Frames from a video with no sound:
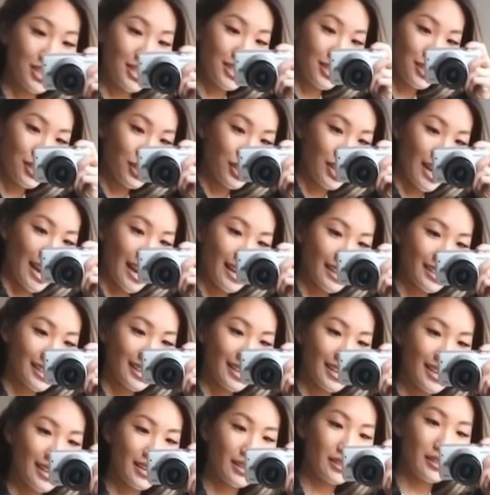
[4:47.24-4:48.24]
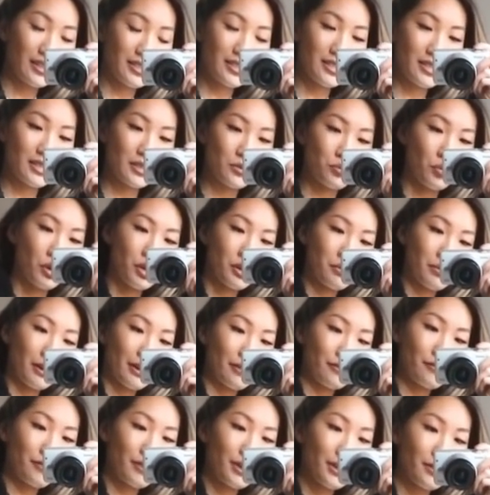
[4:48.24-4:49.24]
this jacket. This is one of
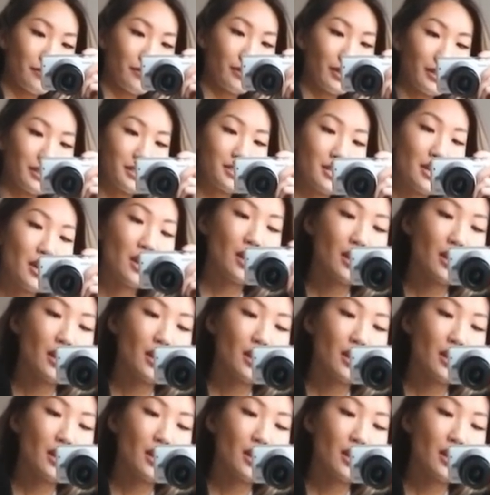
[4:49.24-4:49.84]
my favorite